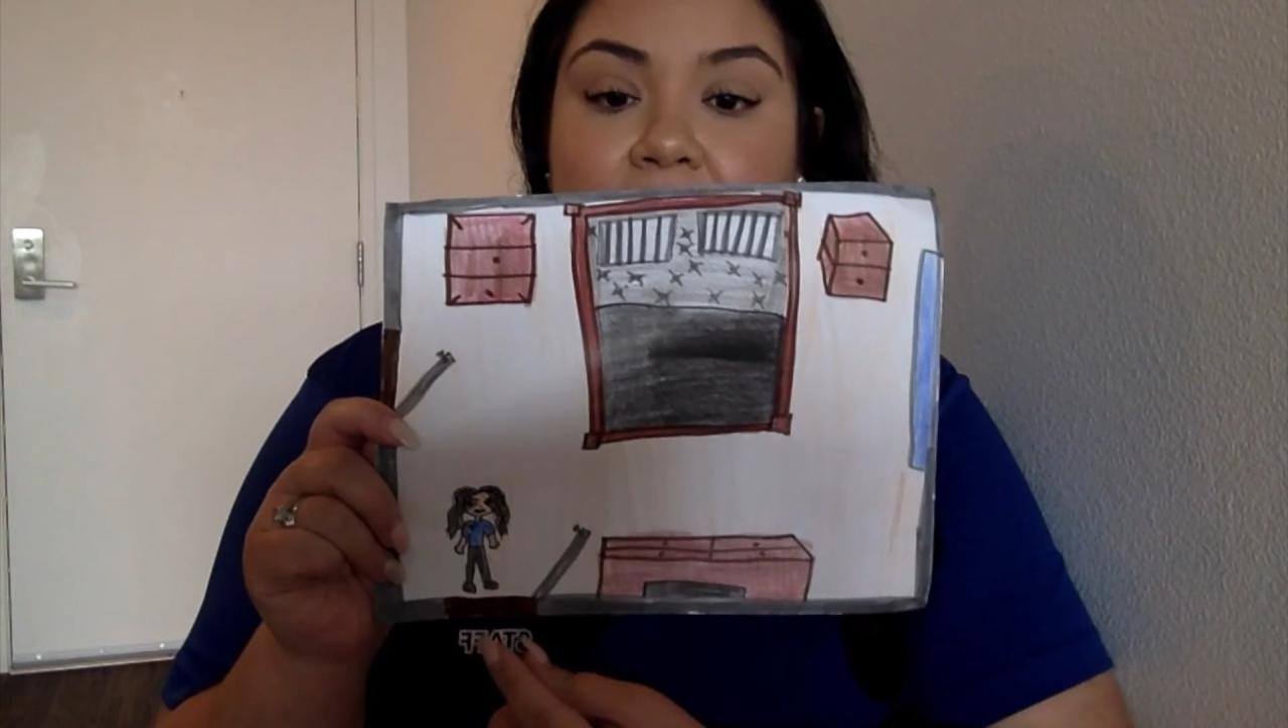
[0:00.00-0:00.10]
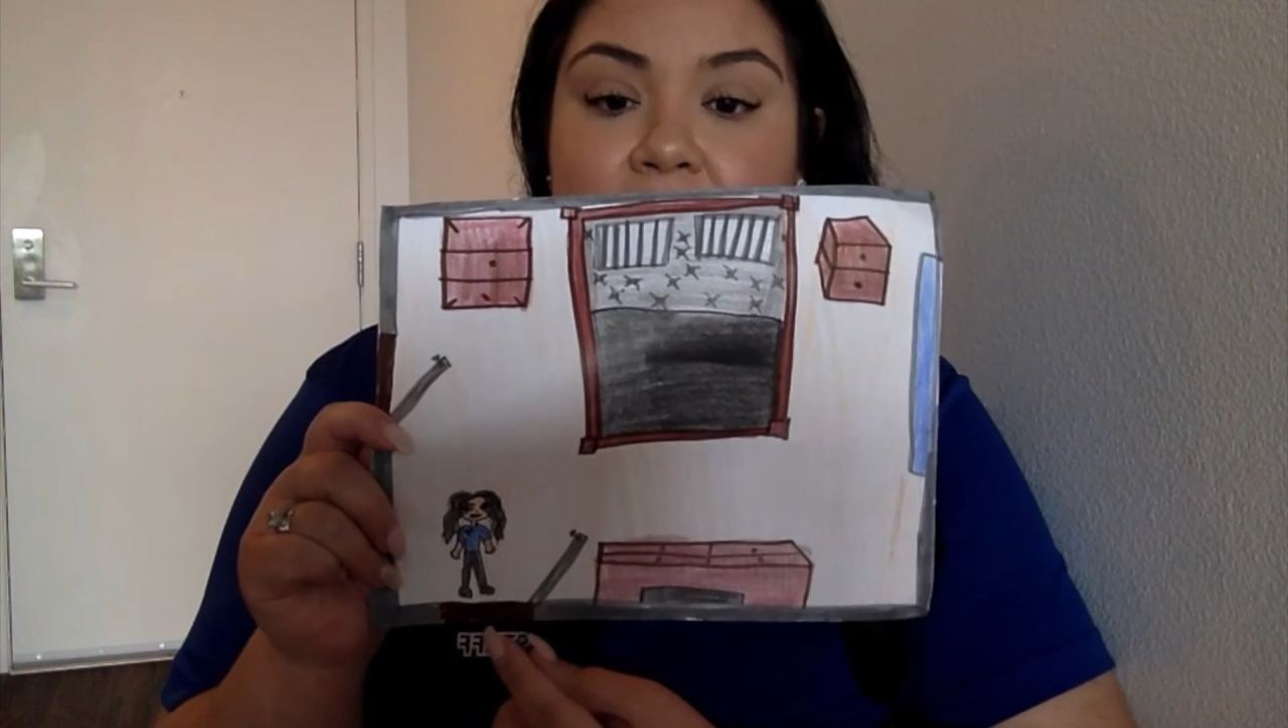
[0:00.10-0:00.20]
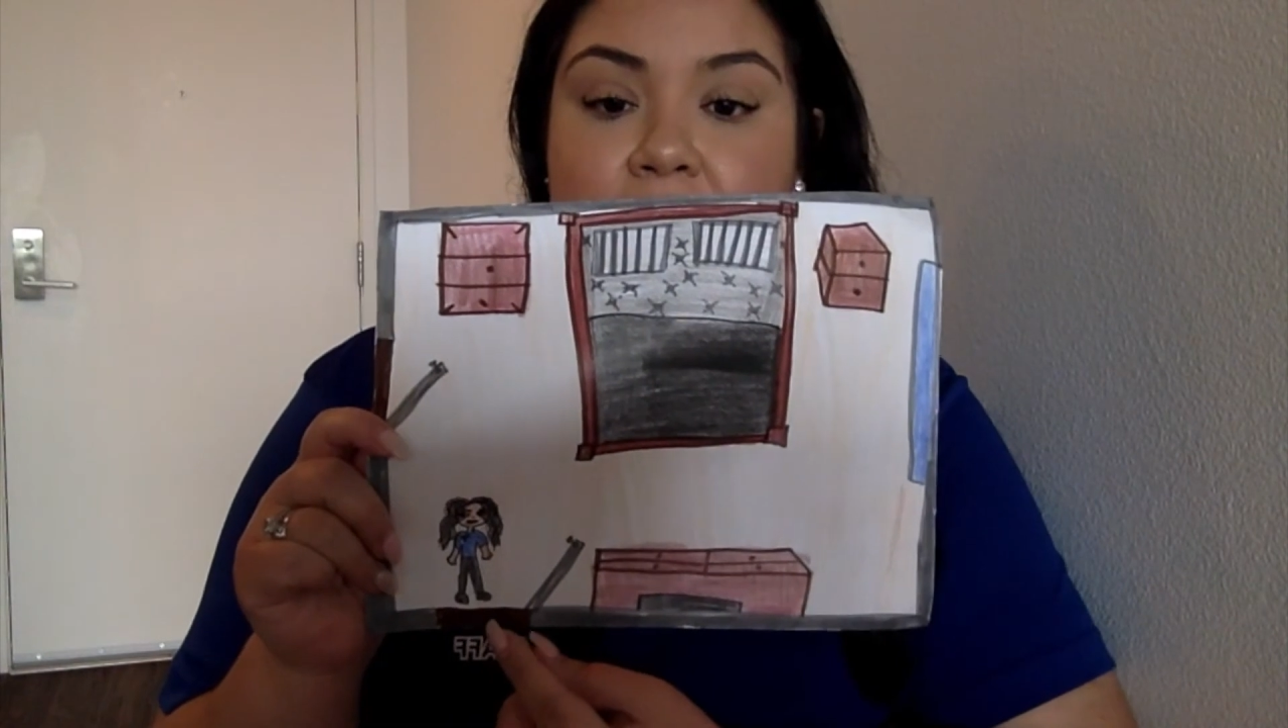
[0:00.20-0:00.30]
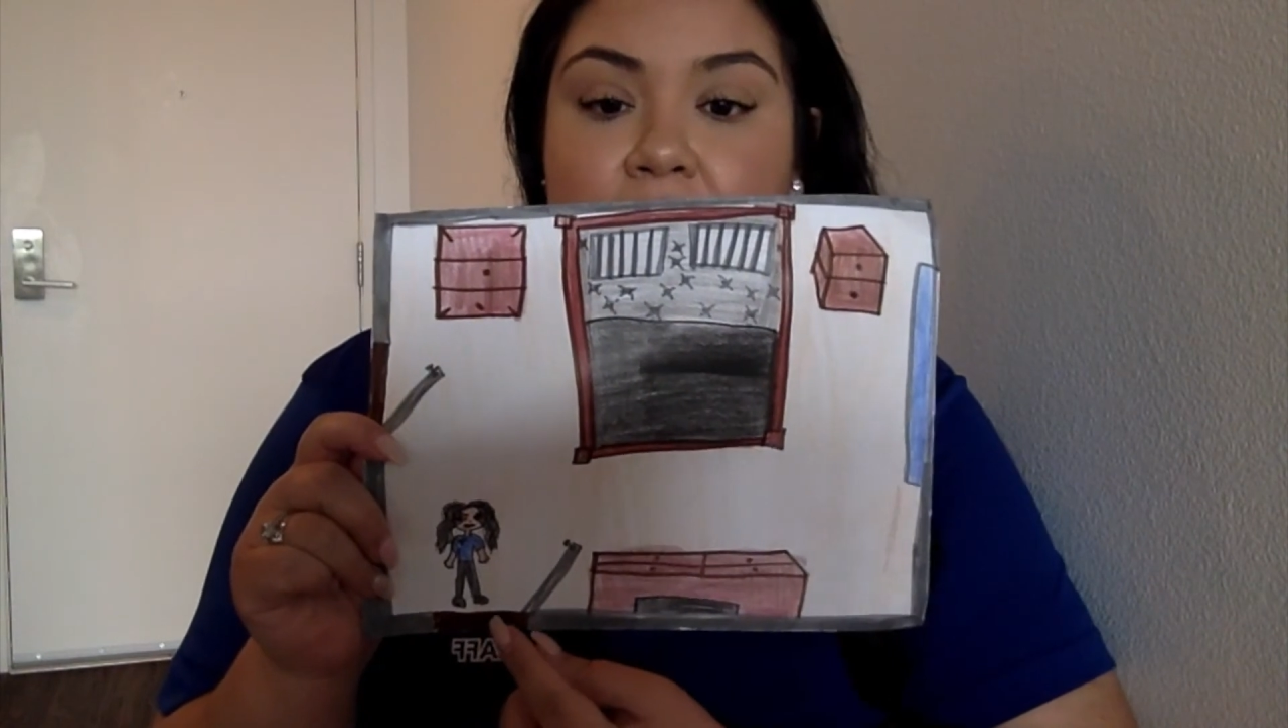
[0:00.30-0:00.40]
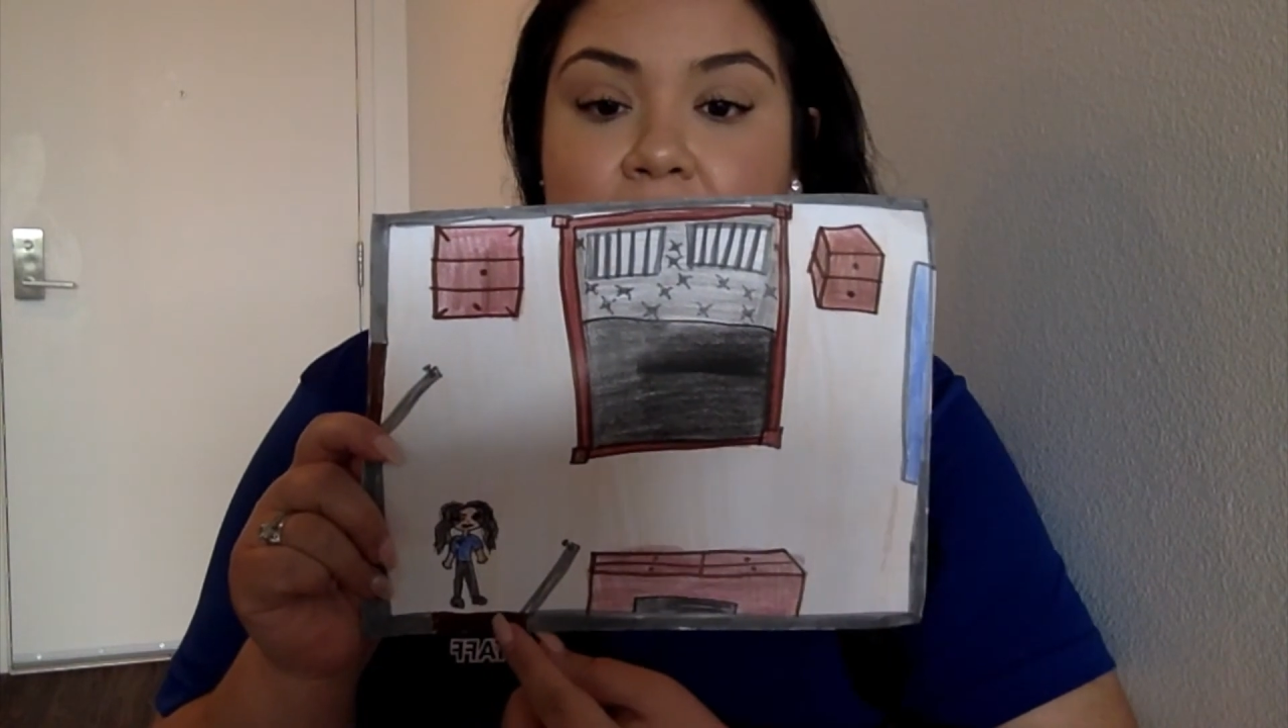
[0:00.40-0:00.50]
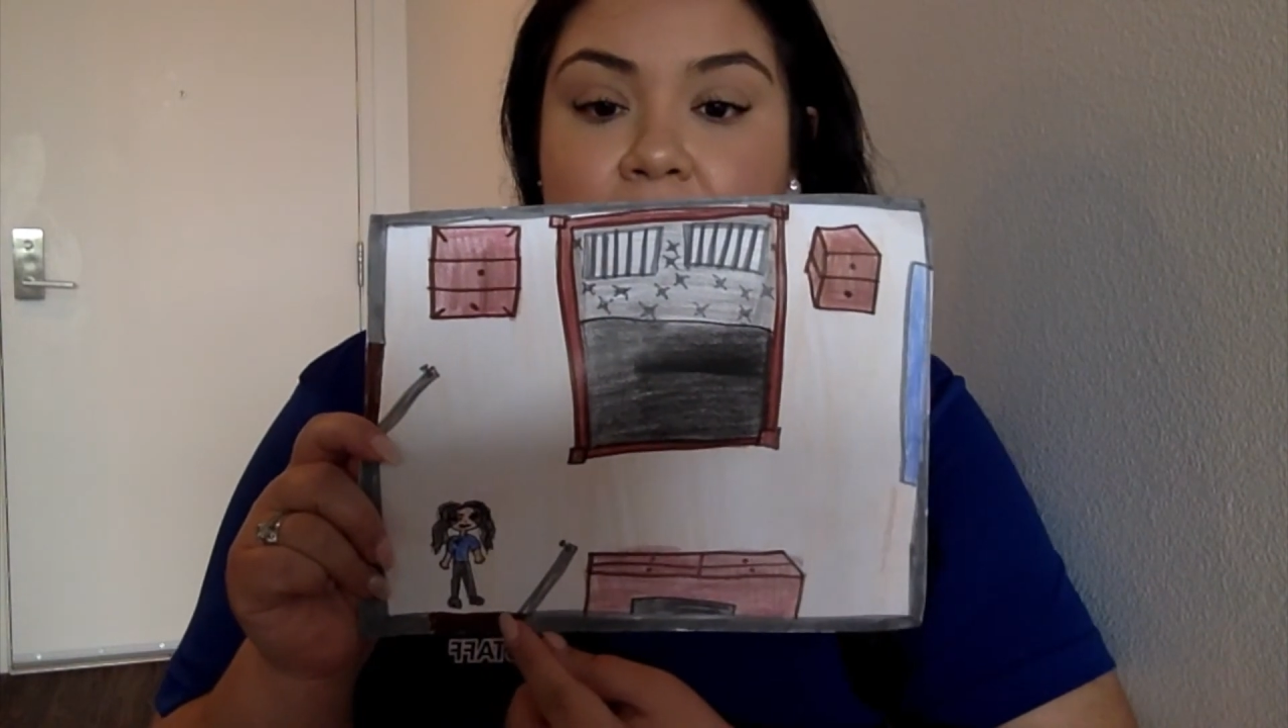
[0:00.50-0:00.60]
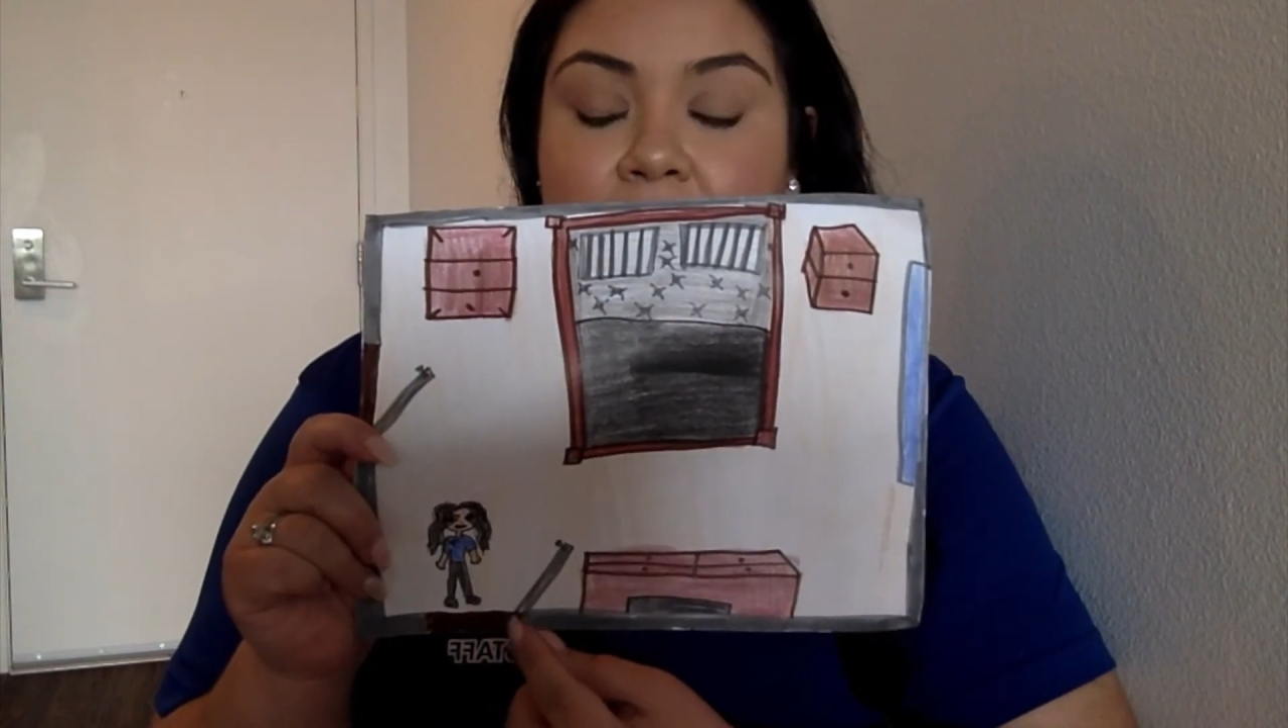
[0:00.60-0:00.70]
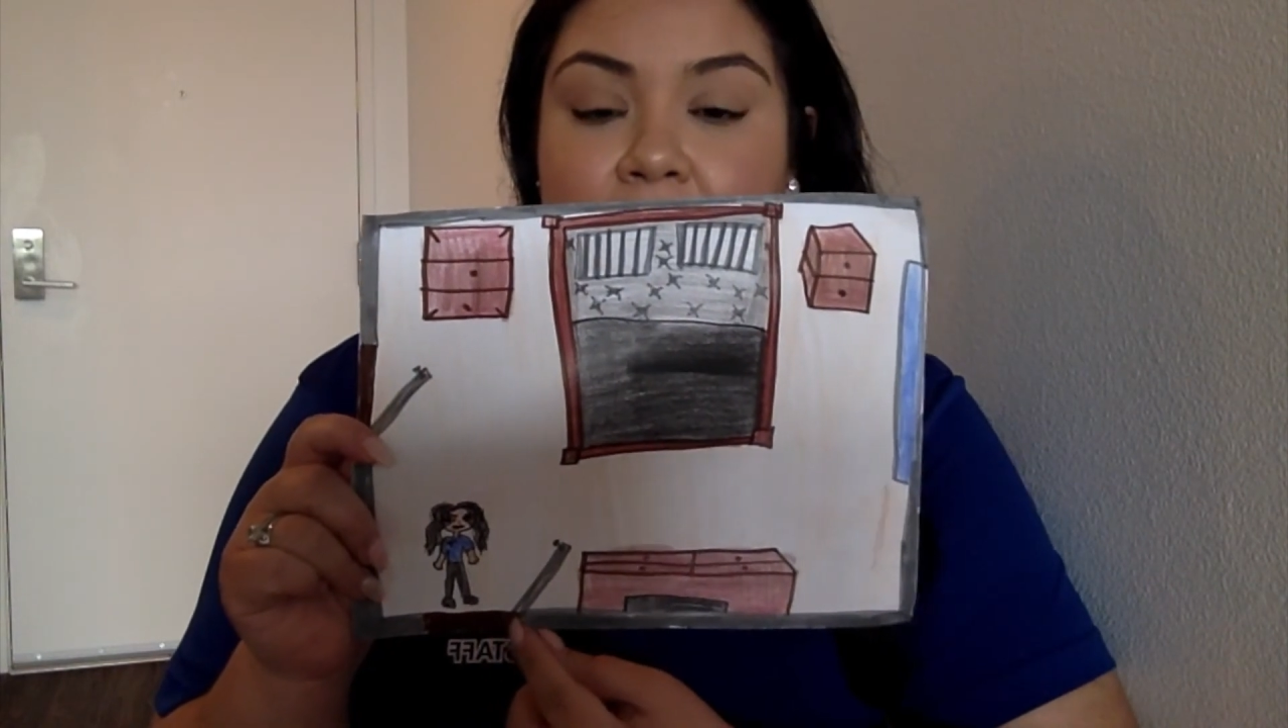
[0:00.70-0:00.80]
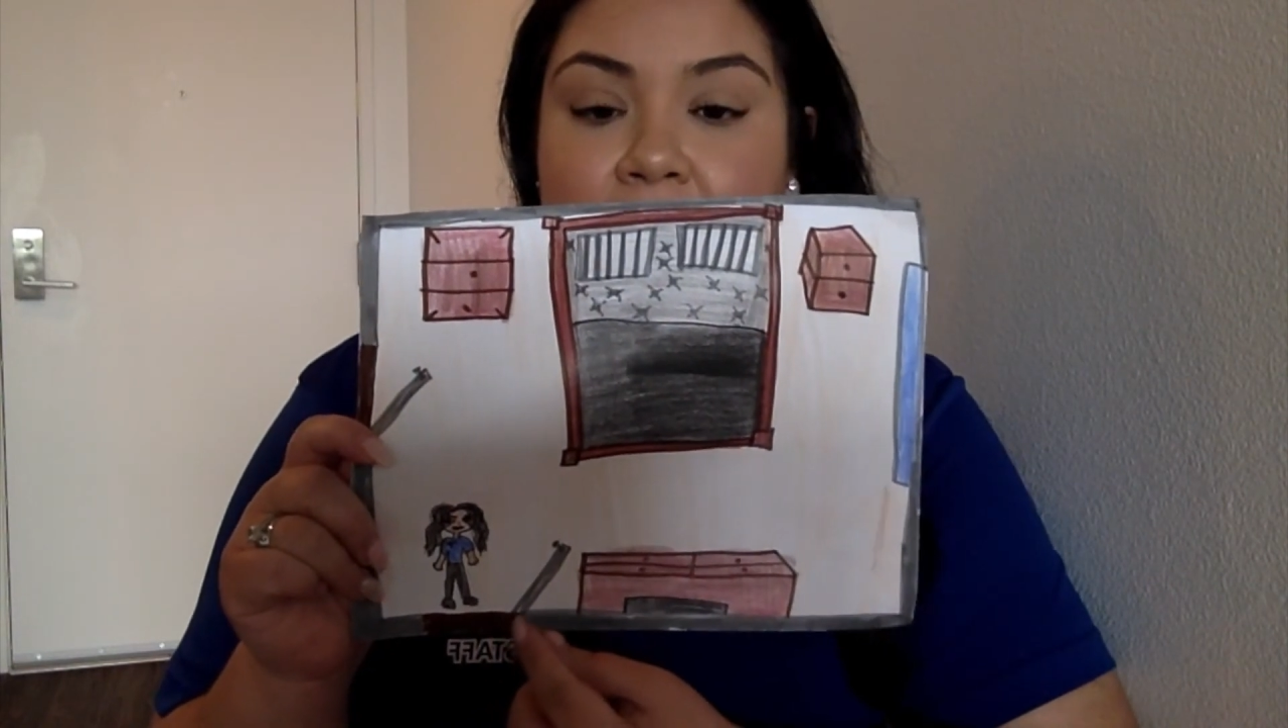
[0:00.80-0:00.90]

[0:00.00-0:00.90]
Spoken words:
this is the